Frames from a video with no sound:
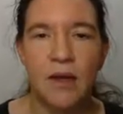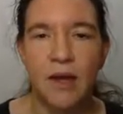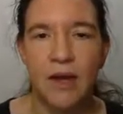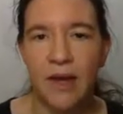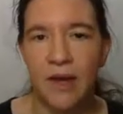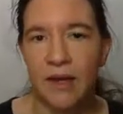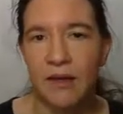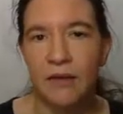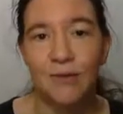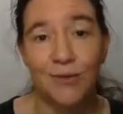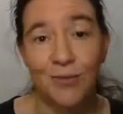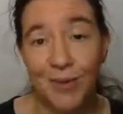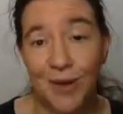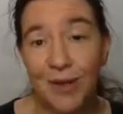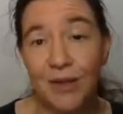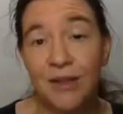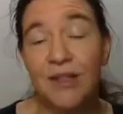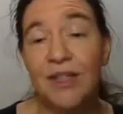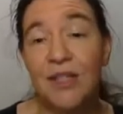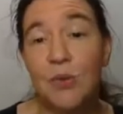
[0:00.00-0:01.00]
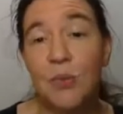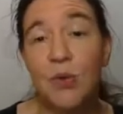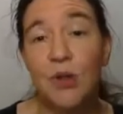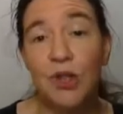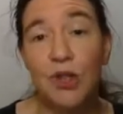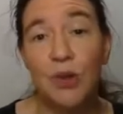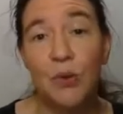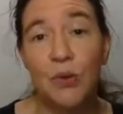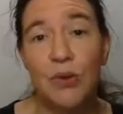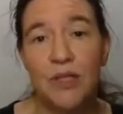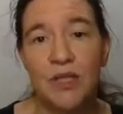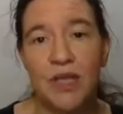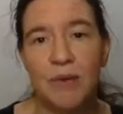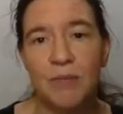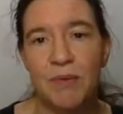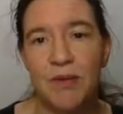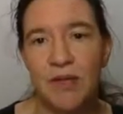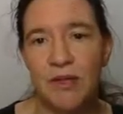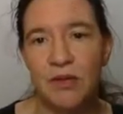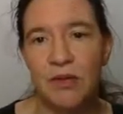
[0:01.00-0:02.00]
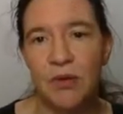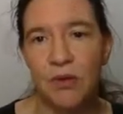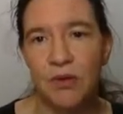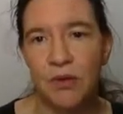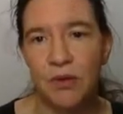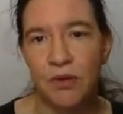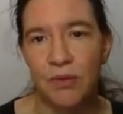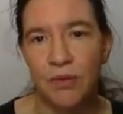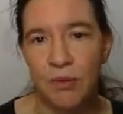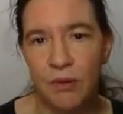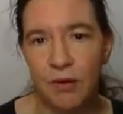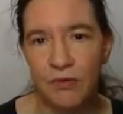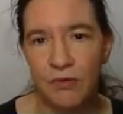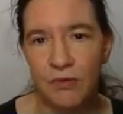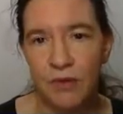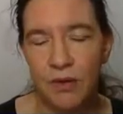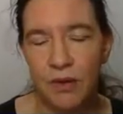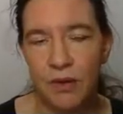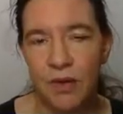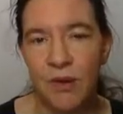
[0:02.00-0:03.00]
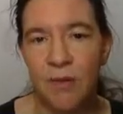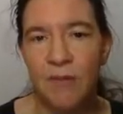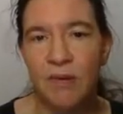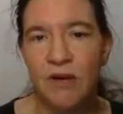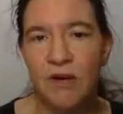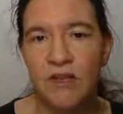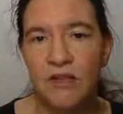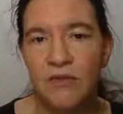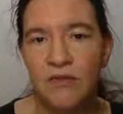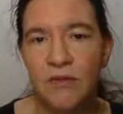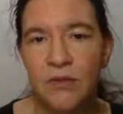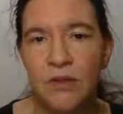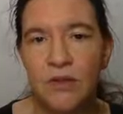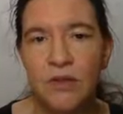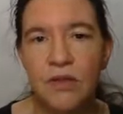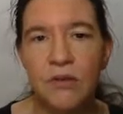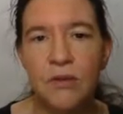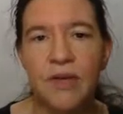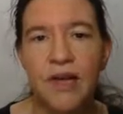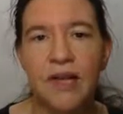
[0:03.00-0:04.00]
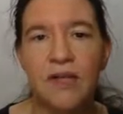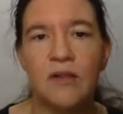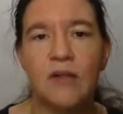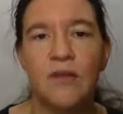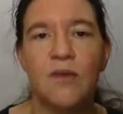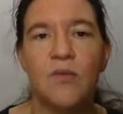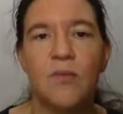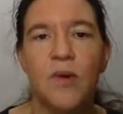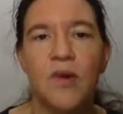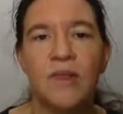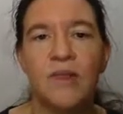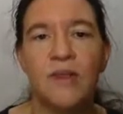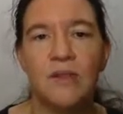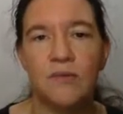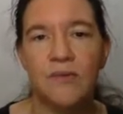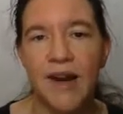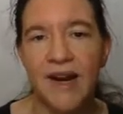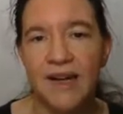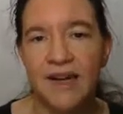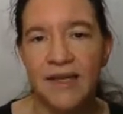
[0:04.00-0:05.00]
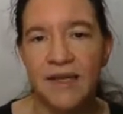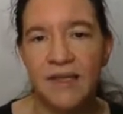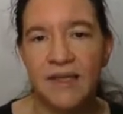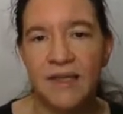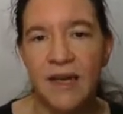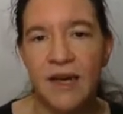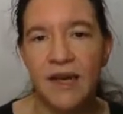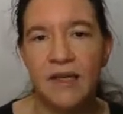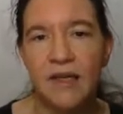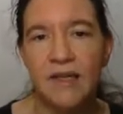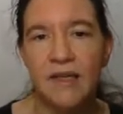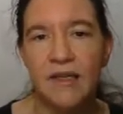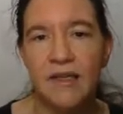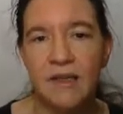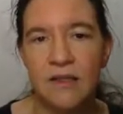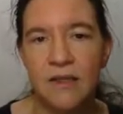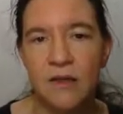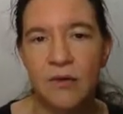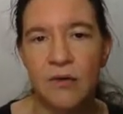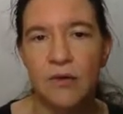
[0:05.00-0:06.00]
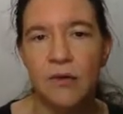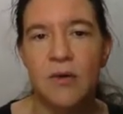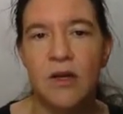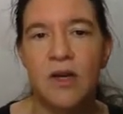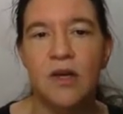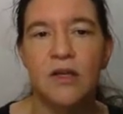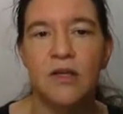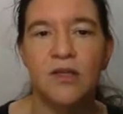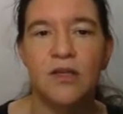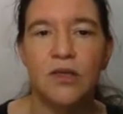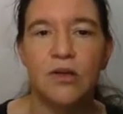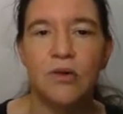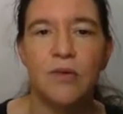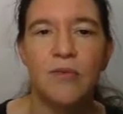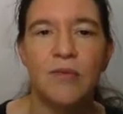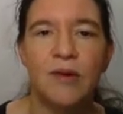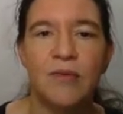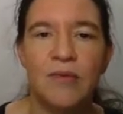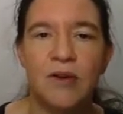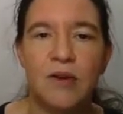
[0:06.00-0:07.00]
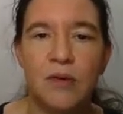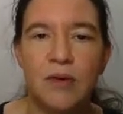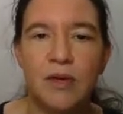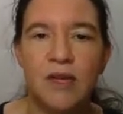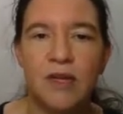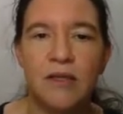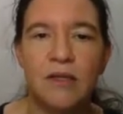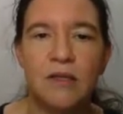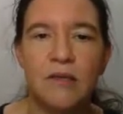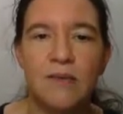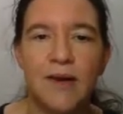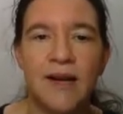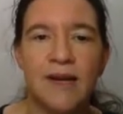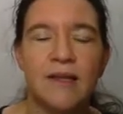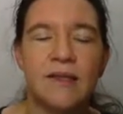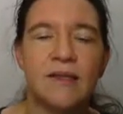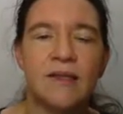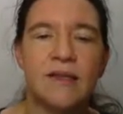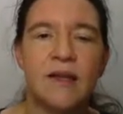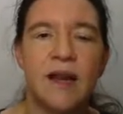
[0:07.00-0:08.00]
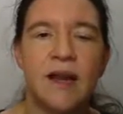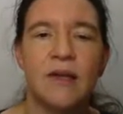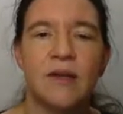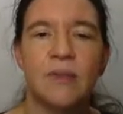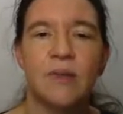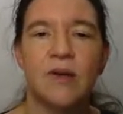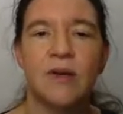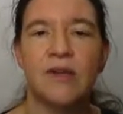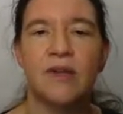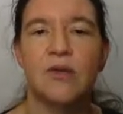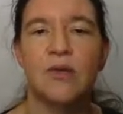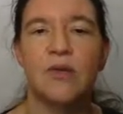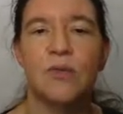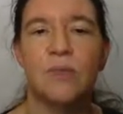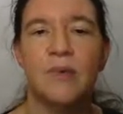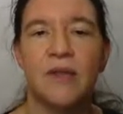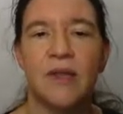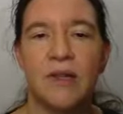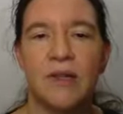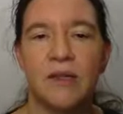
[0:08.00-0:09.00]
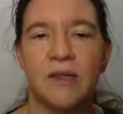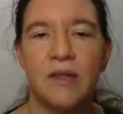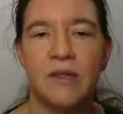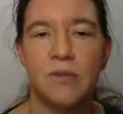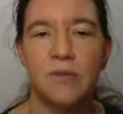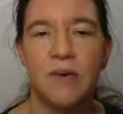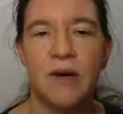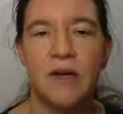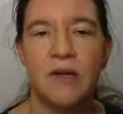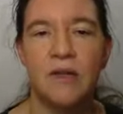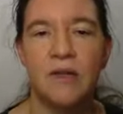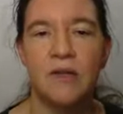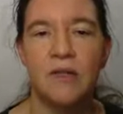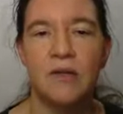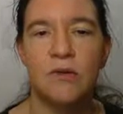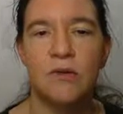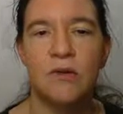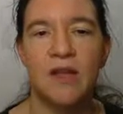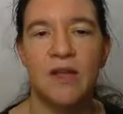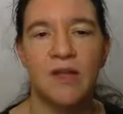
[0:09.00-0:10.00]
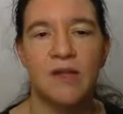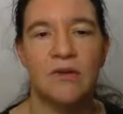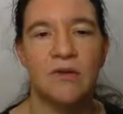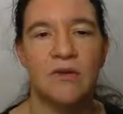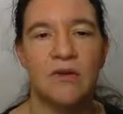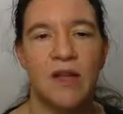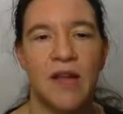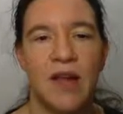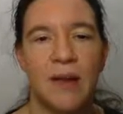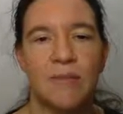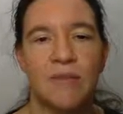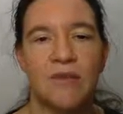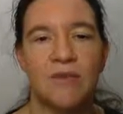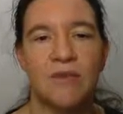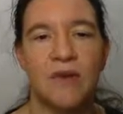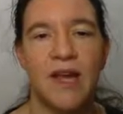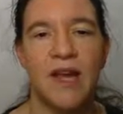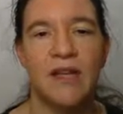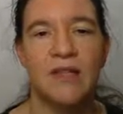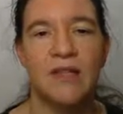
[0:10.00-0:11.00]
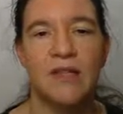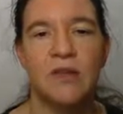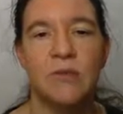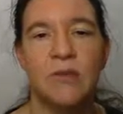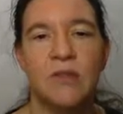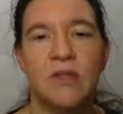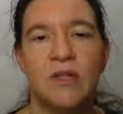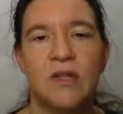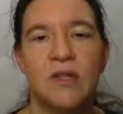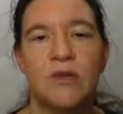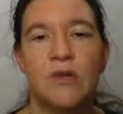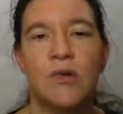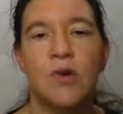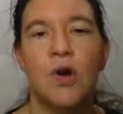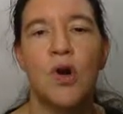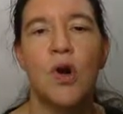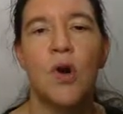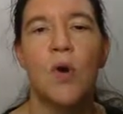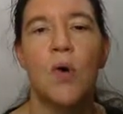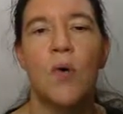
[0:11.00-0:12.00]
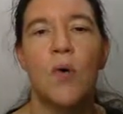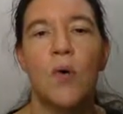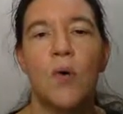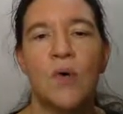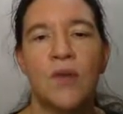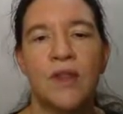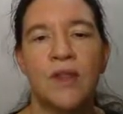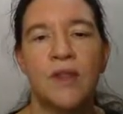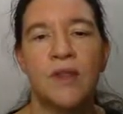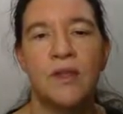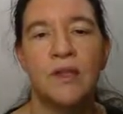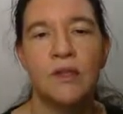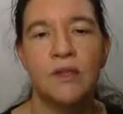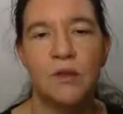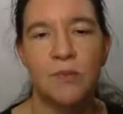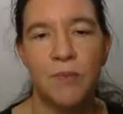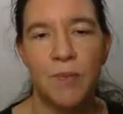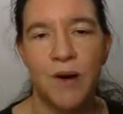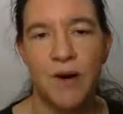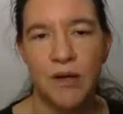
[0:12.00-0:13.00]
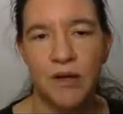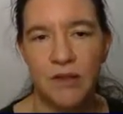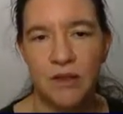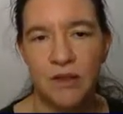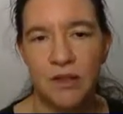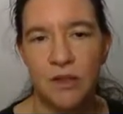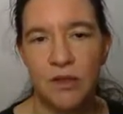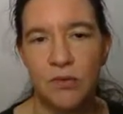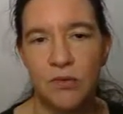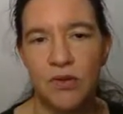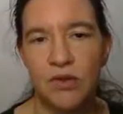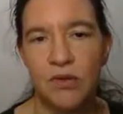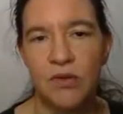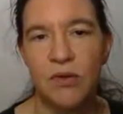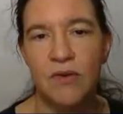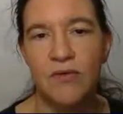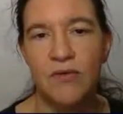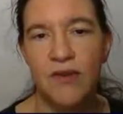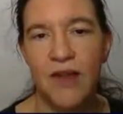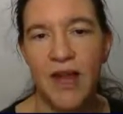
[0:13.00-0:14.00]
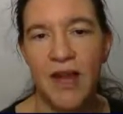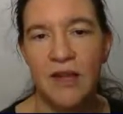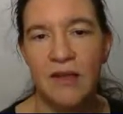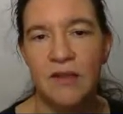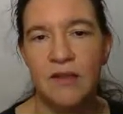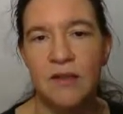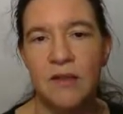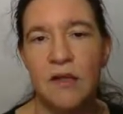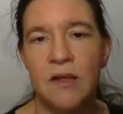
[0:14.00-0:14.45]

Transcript: And, well, this will use that p is going to 3 mod 4. But let's first look at when this right-hand side is 0. So when we're looking at this right-hand side, well, it could be that this part is 0, that happens for x equals 0, or that this part is 0. So if x